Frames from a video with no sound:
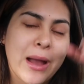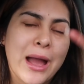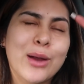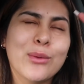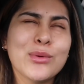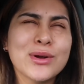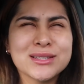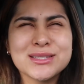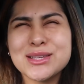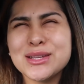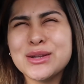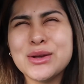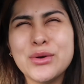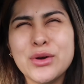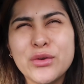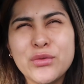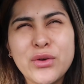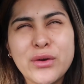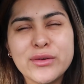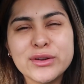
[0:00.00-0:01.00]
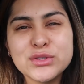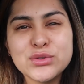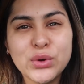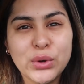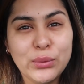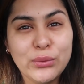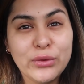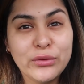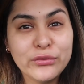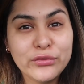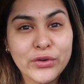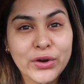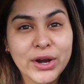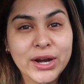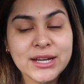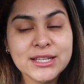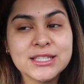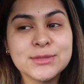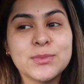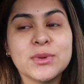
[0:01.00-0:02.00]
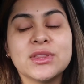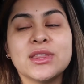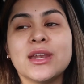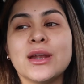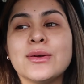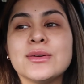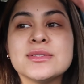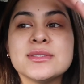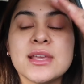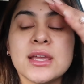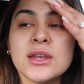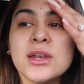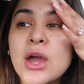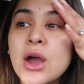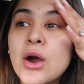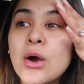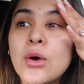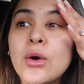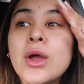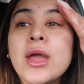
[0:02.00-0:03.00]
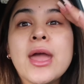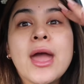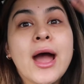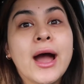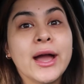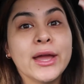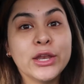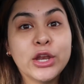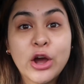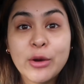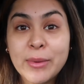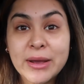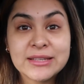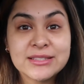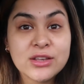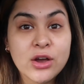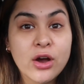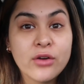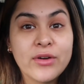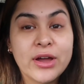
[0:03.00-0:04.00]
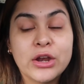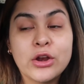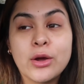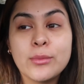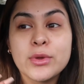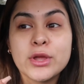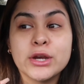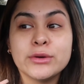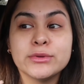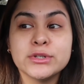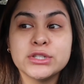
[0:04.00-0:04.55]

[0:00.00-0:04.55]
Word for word: I was gonna go to Forever 21 first, but then I was like, no, I know myself. I know I'm gonna